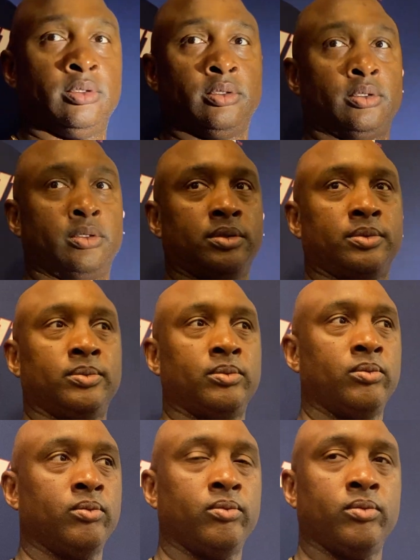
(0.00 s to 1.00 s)
Three games
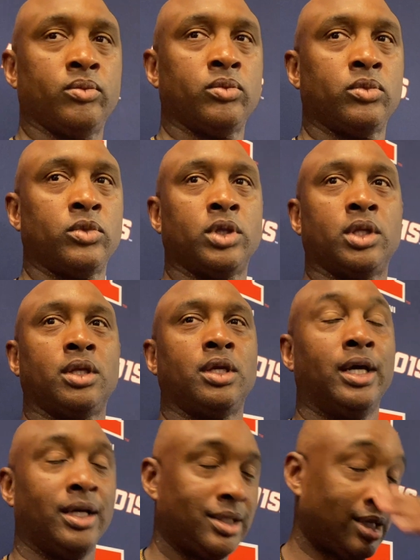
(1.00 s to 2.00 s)
in. Three games in.
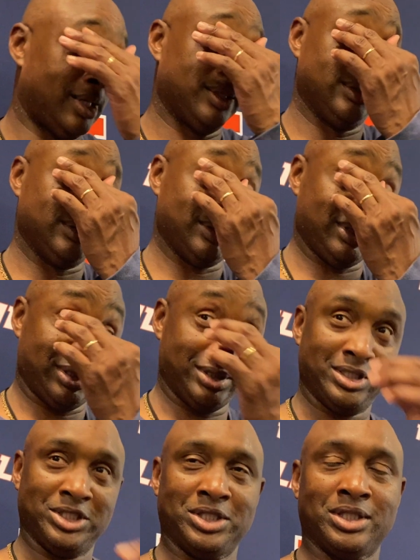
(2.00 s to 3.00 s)
How do you feel
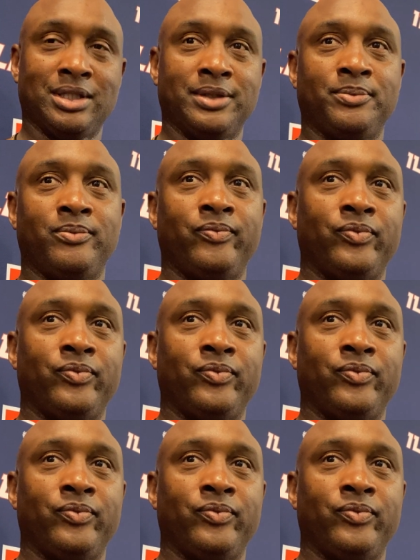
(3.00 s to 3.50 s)
about just how you